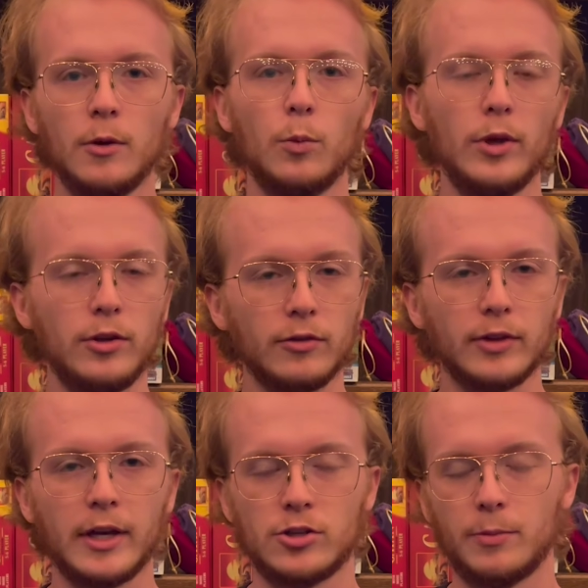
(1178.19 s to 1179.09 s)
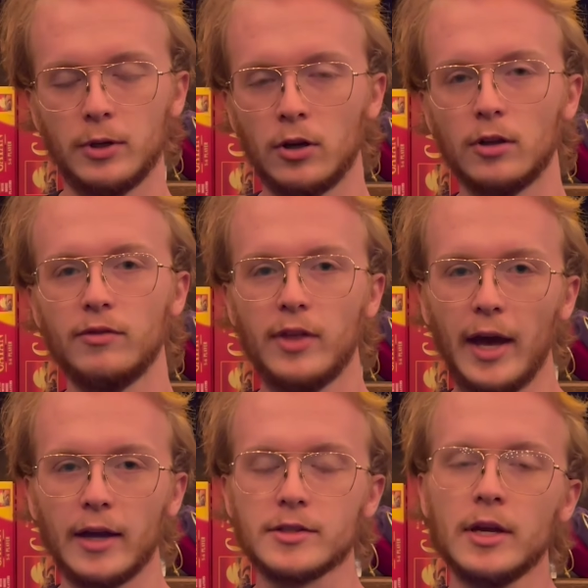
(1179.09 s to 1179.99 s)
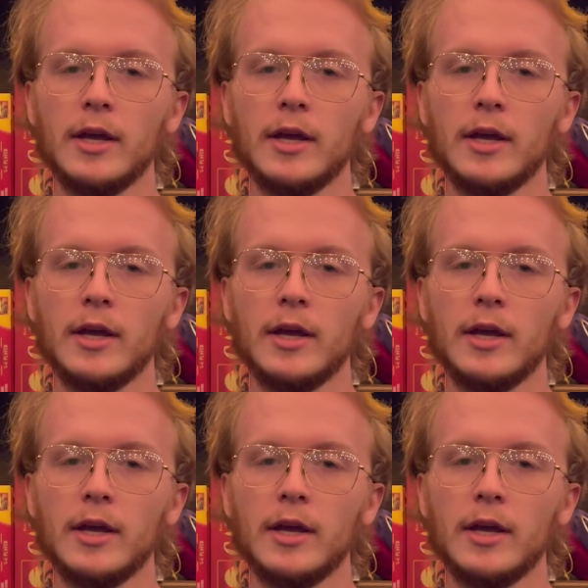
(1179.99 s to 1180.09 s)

with your flagship and all of that,